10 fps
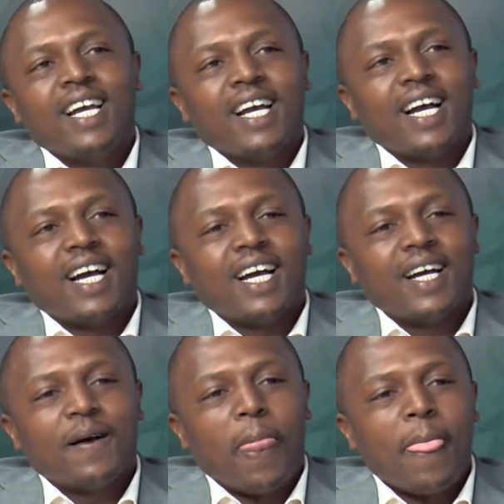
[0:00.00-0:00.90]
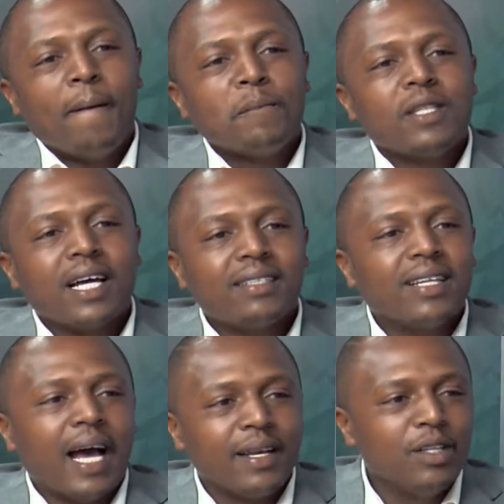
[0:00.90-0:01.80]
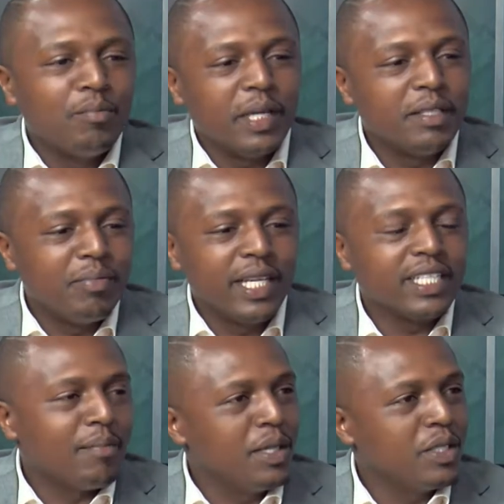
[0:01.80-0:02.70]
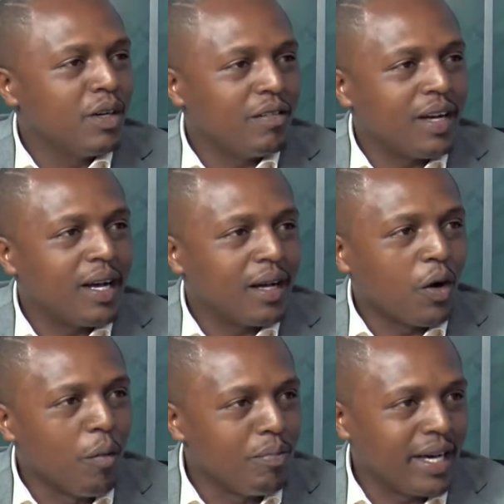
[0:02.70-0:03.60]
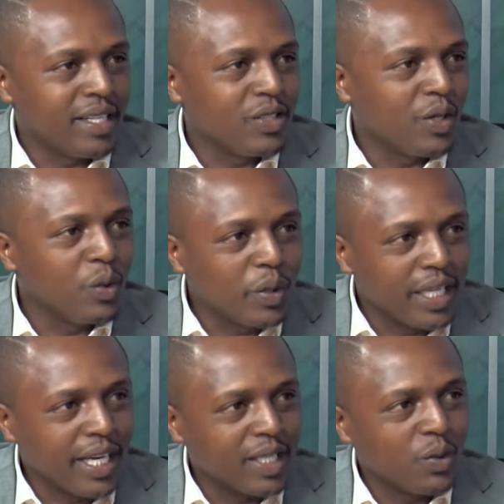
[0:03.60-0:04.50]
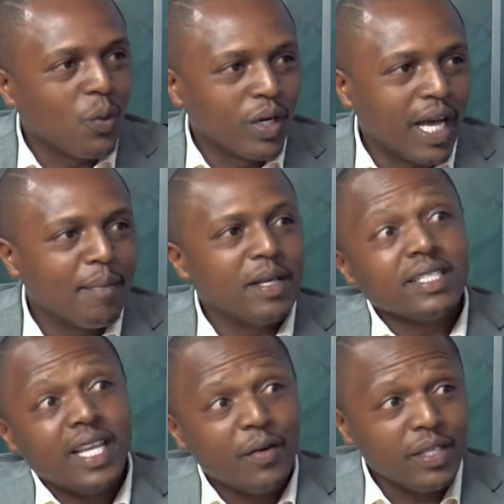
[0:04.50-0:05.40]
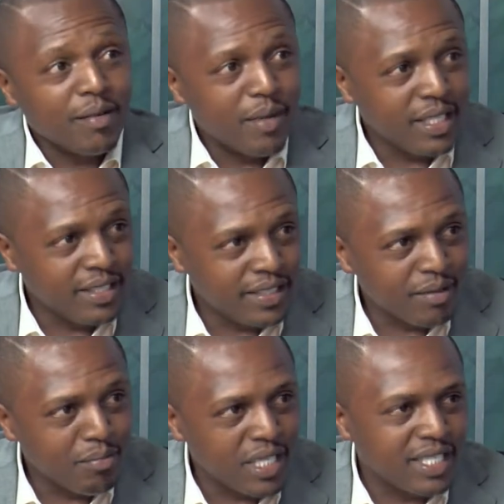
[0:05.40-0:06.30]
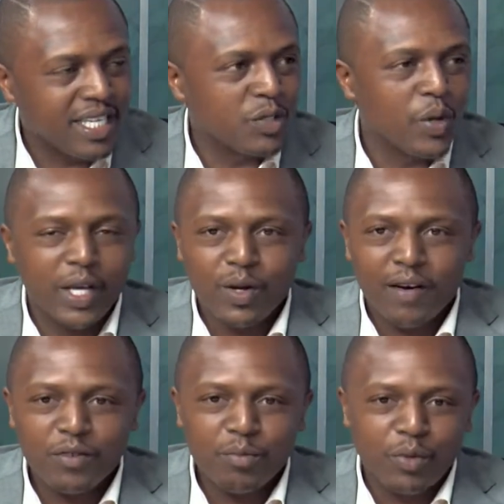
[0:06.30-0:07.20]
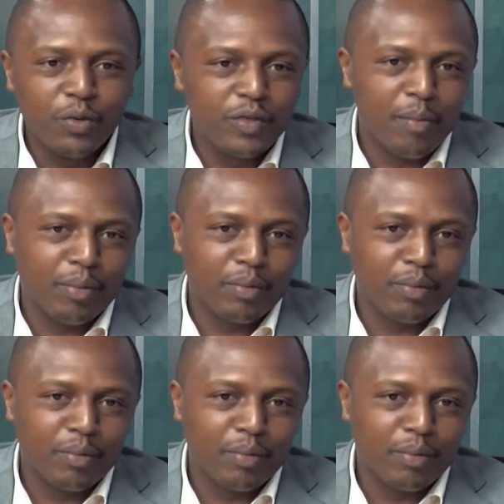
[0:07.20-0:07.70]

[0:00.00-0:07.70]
Uh, that a little bit brings a bit of a comparison looking at what happens now in the mainstream business where you have to prove the,